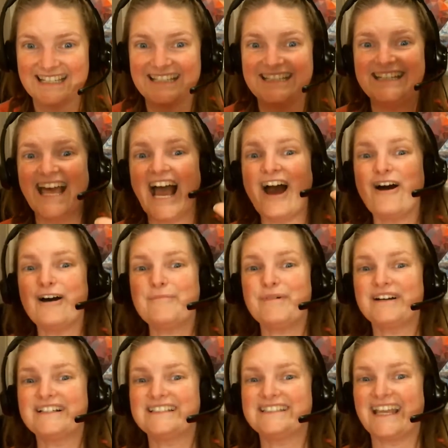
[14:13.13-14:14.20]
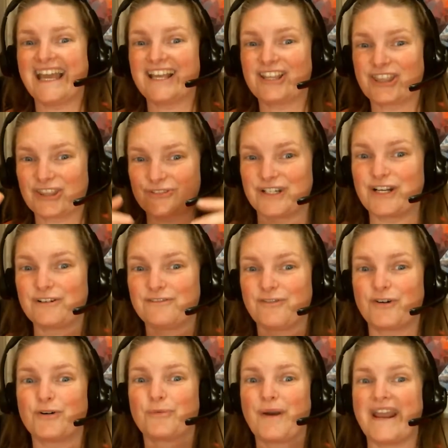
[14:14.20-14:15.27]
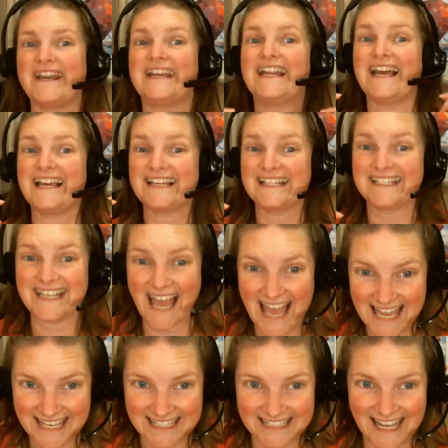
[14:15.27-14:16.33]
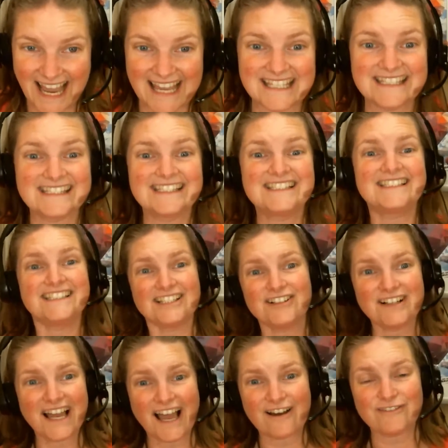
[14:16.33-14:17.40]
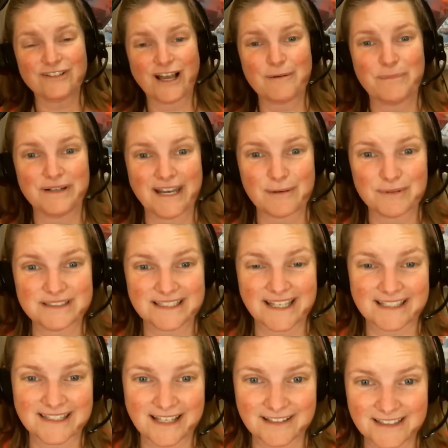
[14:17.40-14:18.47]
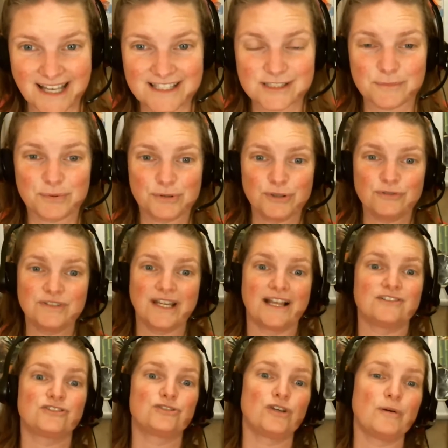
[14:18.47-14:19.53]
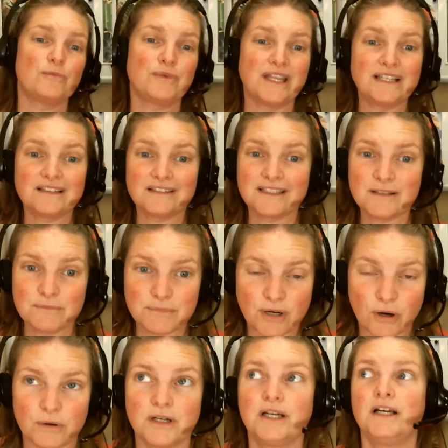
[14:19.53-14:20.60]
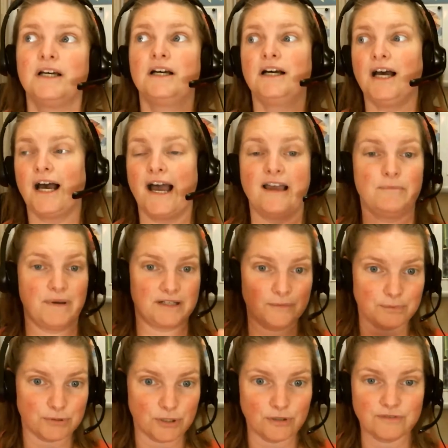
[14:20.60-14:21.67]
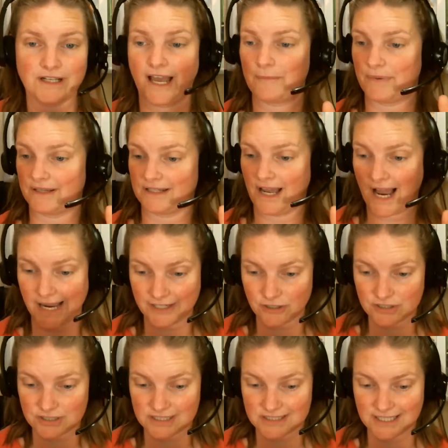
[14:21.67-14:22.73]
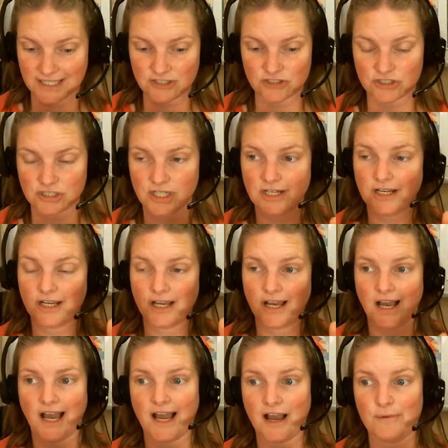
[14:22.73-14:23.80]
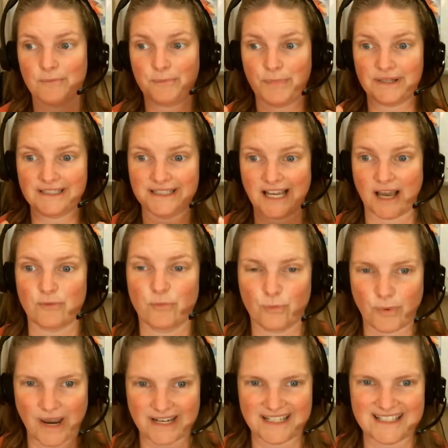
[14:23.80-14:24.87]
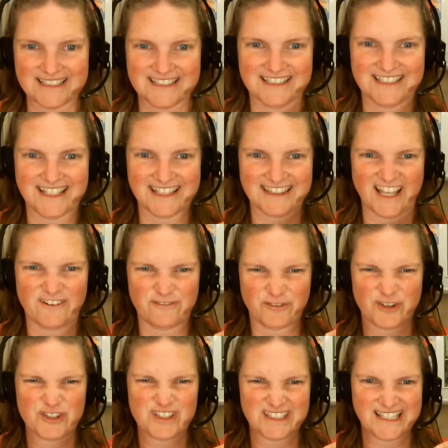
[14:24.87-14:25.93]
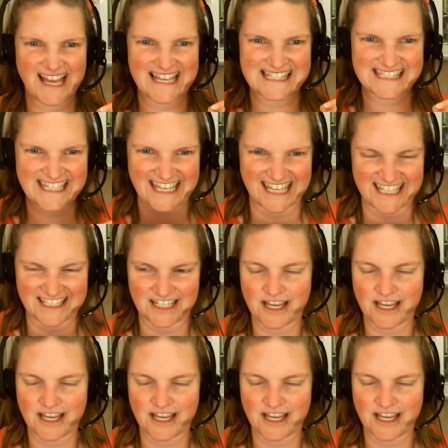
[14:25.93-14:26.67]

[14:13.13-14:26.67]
Now I'm on day 3 or 4 waiting again. I still have not been able to get that class approved yet. So I'm in limbo. I've been approved. I've been hired to teach. But now I'm waiting to get that first class in.